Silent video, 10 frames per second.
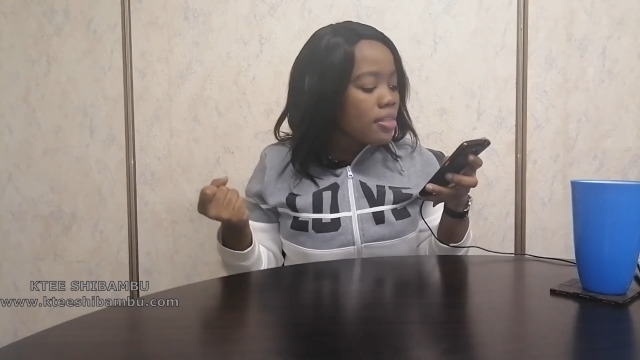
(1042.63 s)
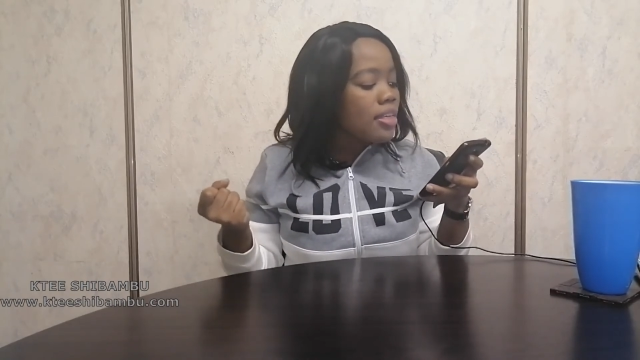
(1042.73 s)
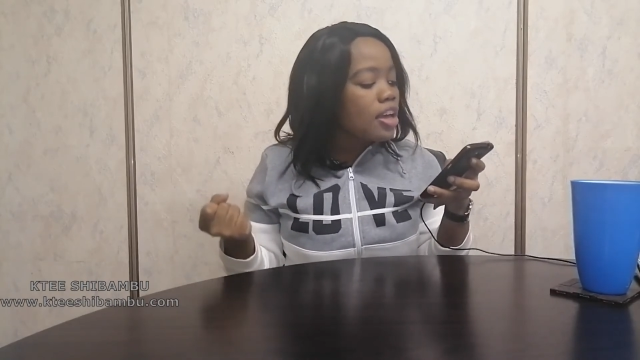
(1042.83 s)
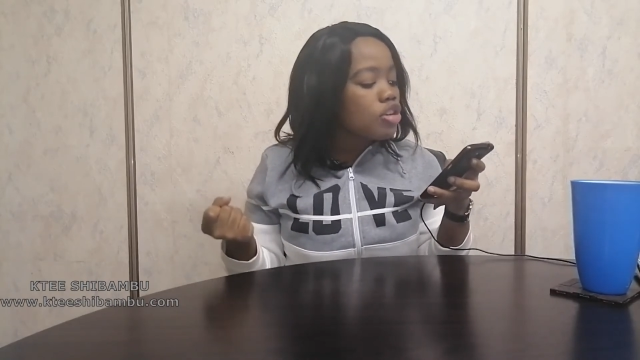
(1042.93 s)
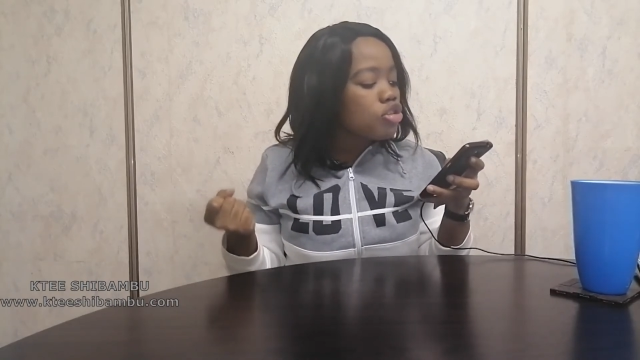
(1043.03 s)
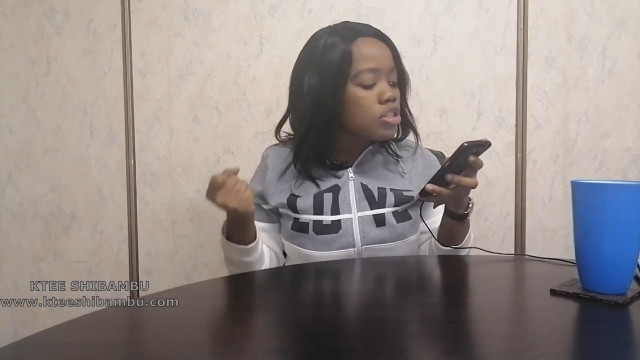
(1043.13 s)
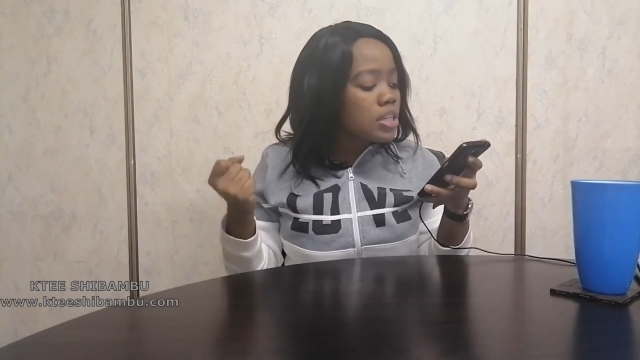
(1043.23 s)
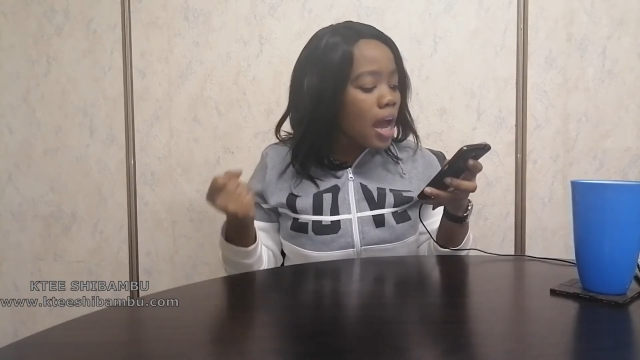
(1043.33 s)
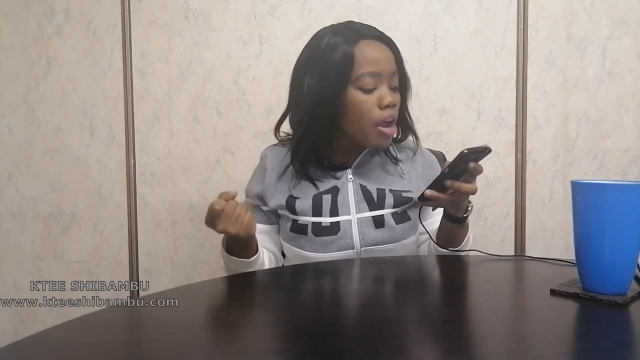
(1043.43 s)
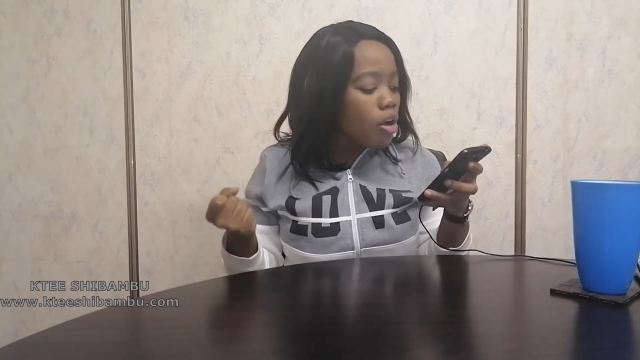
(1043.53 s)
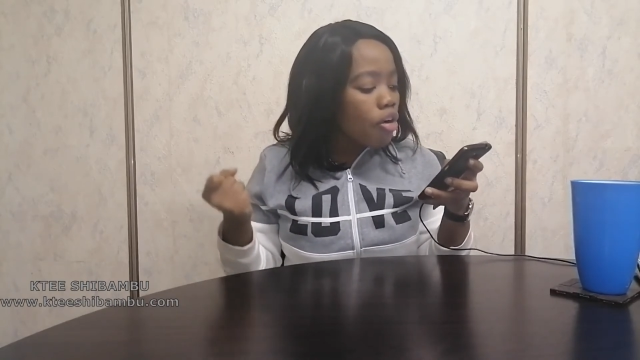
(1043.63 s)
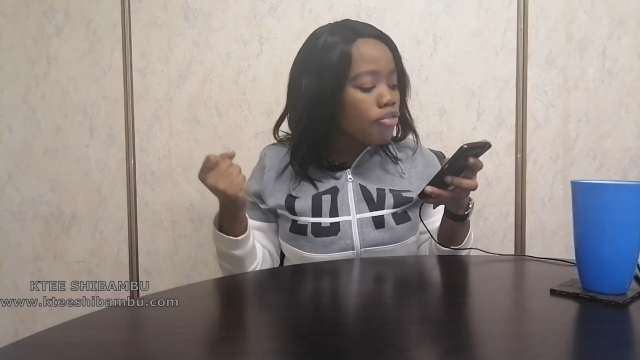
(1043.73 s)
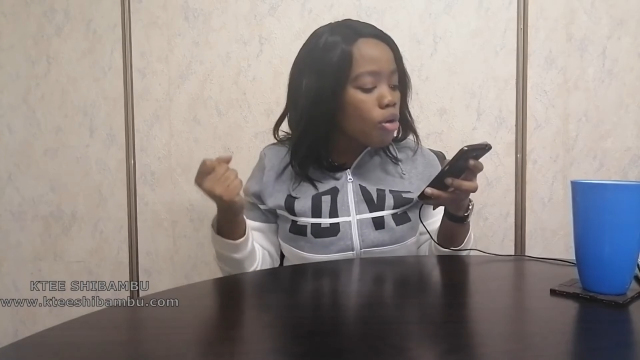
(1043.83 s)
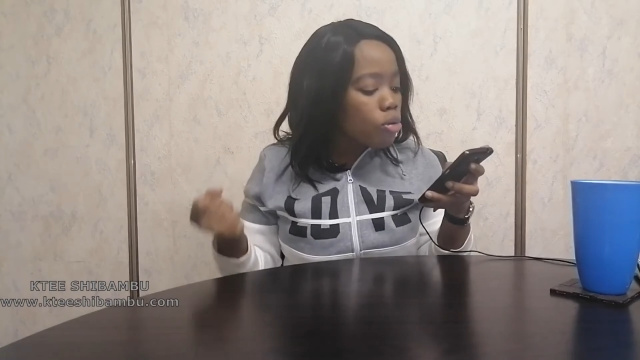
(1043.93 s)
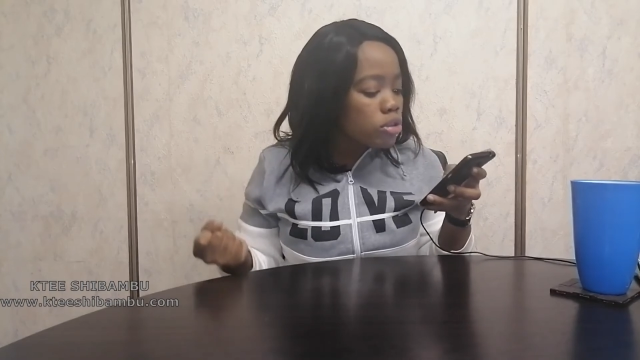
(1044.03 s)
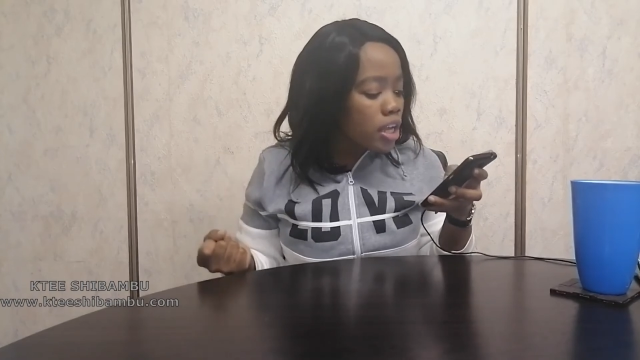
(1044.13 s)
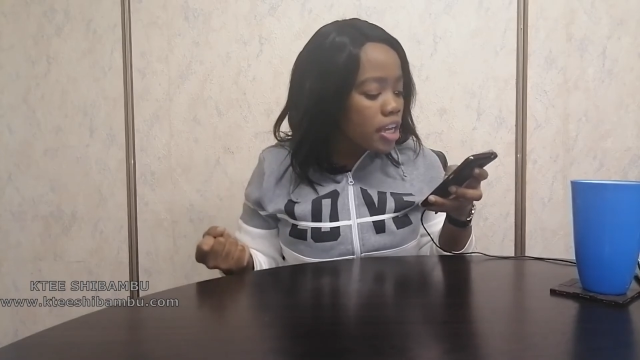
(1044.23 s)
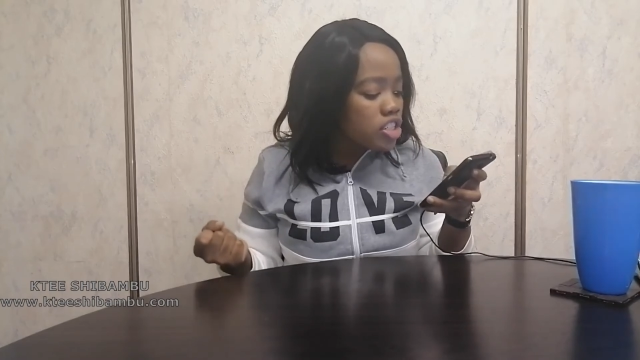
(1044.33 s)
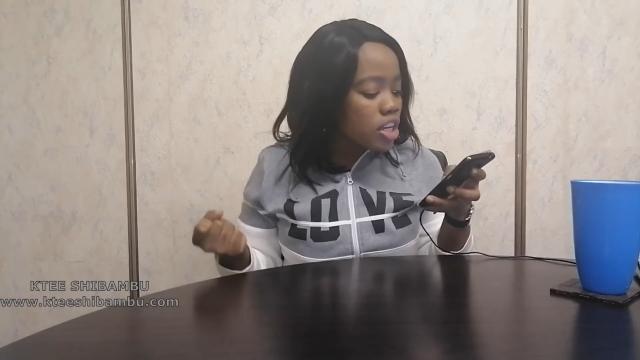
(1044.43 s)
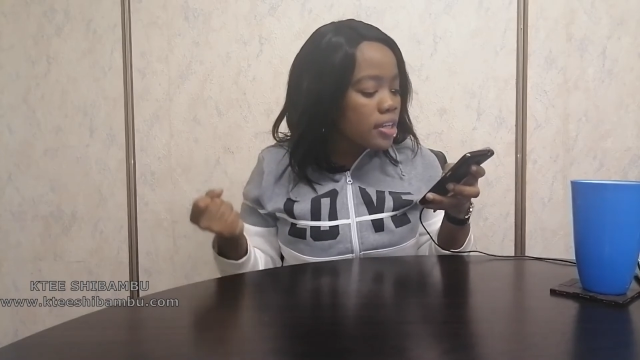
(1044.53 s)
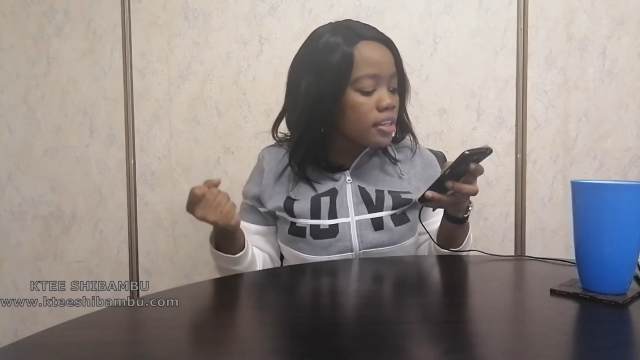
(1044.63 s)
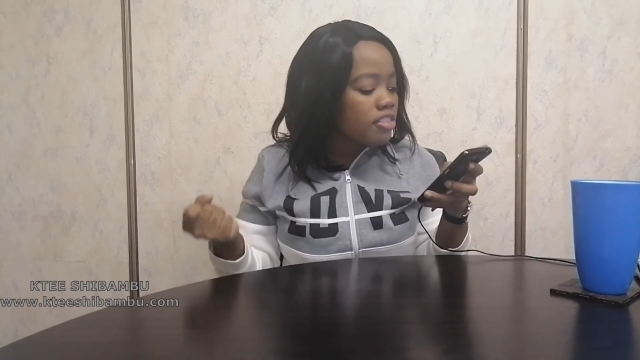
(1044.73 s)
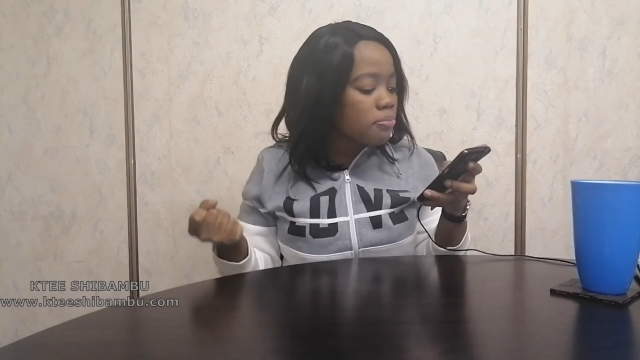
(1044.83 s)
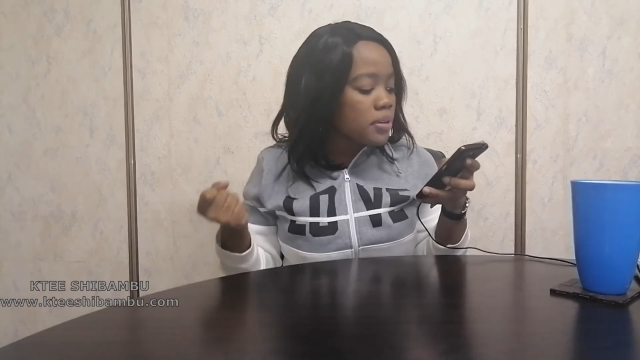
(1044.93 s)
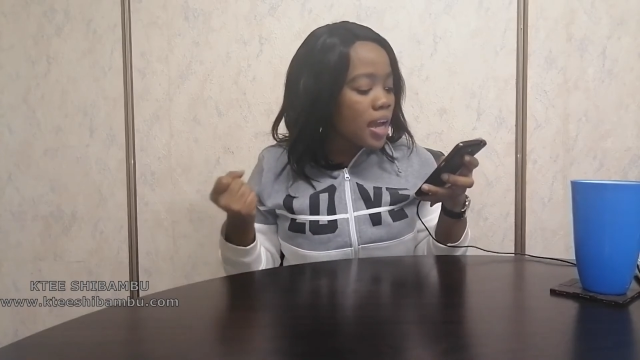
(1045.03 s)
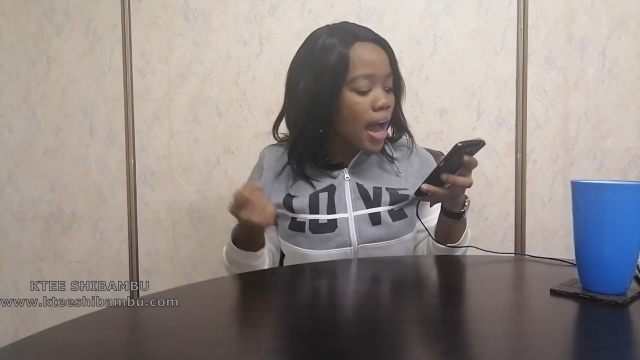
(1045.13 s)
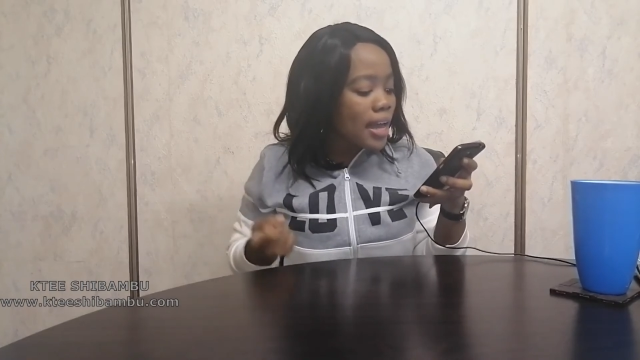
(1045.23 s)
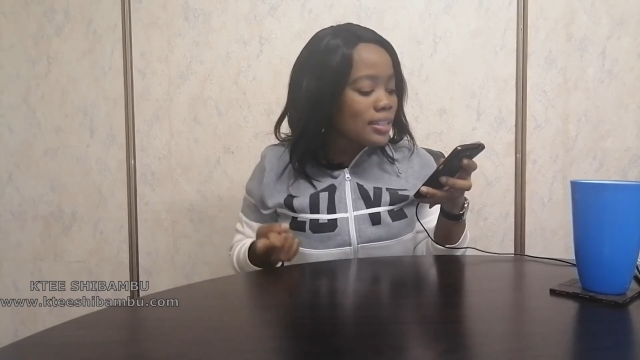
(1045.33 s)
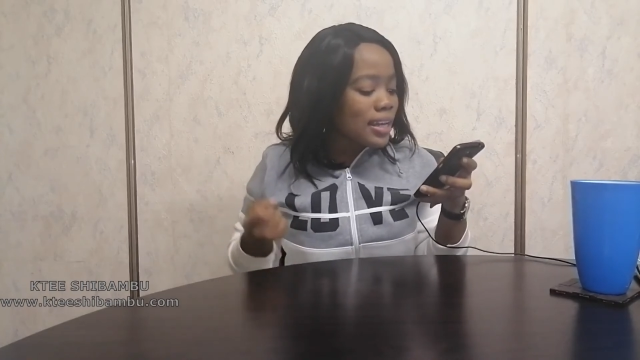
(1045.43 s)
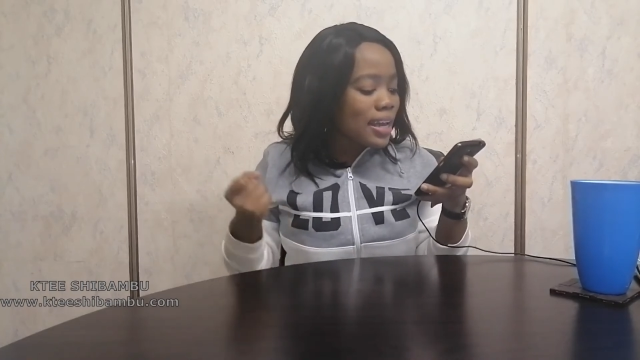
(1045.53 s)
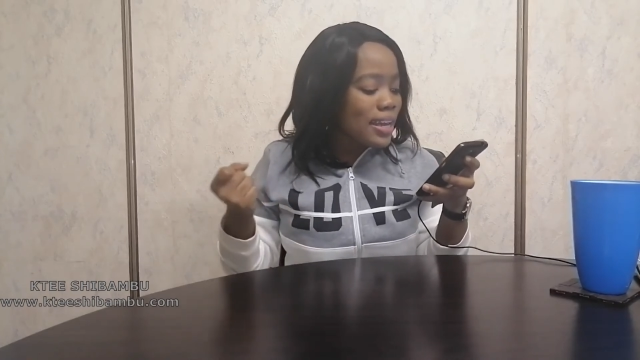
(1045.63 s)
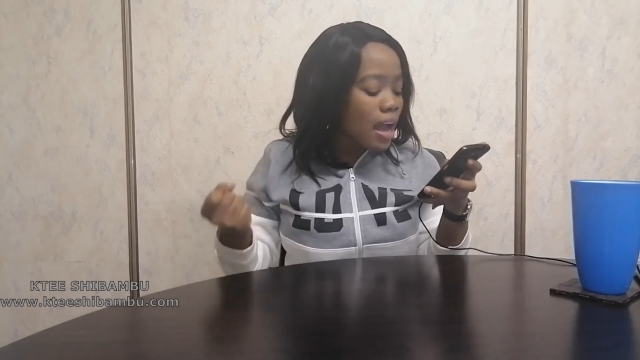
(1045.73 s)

Then you die of old age and leave behind a